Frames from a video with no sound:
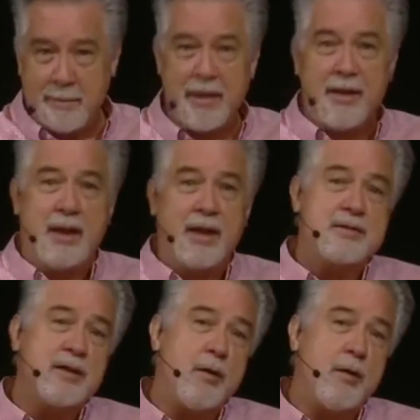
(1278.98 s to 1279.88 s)
And
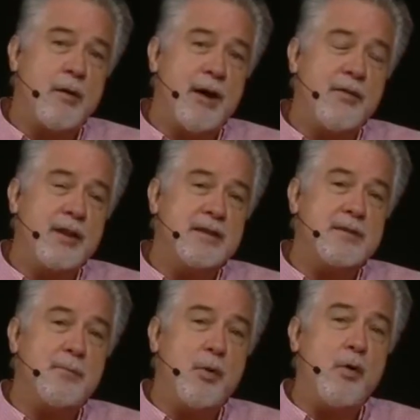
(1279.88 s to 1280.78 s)
so I think it's
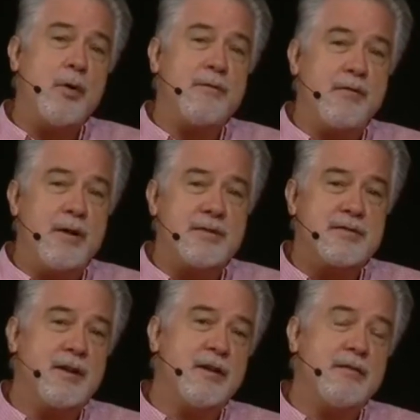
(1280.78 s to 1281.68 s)
important for us
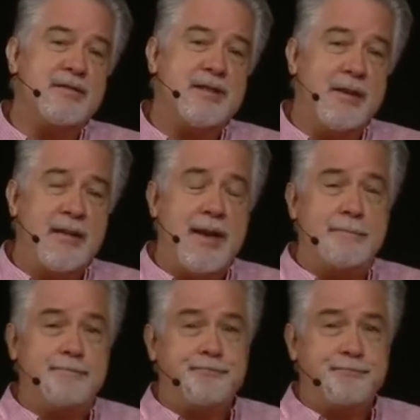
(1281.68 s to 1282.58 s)
to understand that.
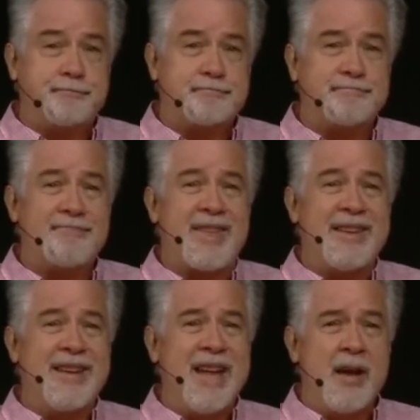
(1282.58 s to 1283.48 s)

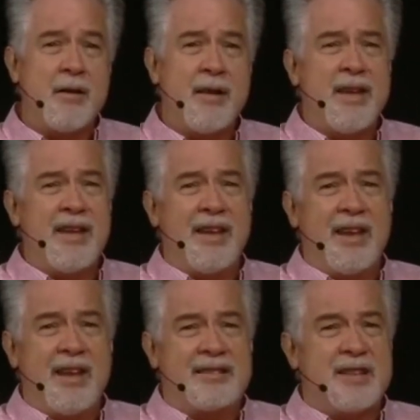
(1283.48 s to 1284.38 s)
Now,
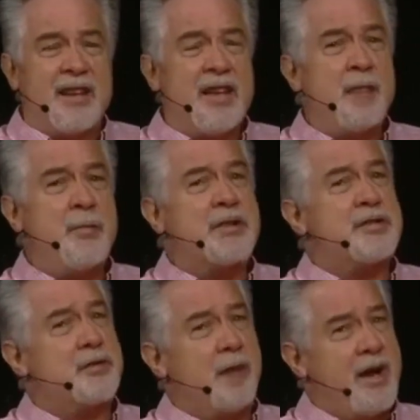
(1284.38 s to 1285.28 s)
it's a little bit
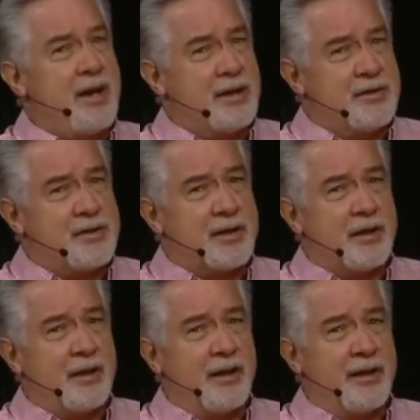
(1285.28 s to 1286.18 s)
strange
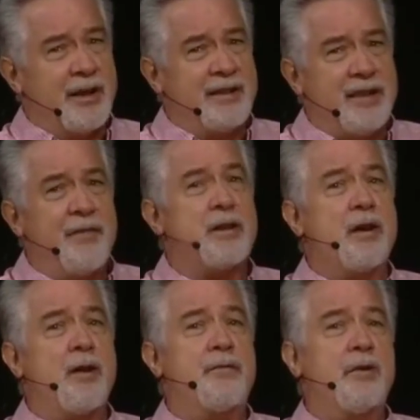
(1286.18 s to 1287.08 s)
and
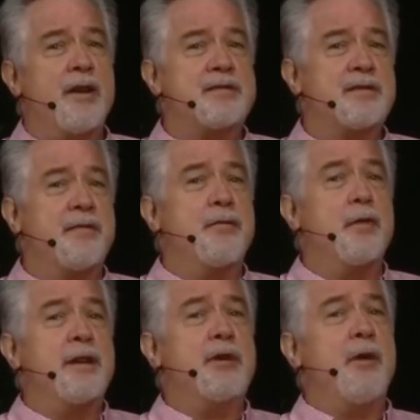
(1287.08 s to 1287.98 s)
difficult for us to
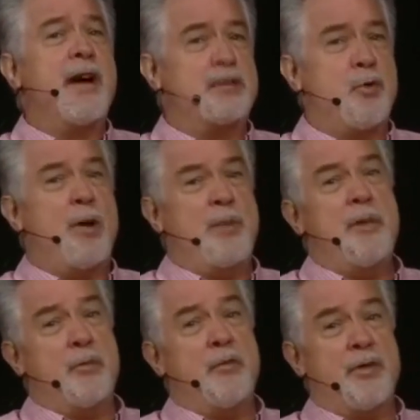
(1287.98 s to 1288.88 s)
fully grasp what
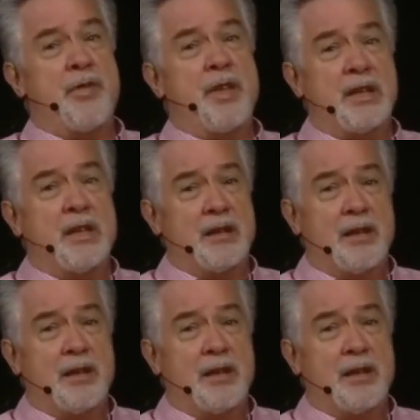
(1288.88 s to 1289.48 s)
people were thinking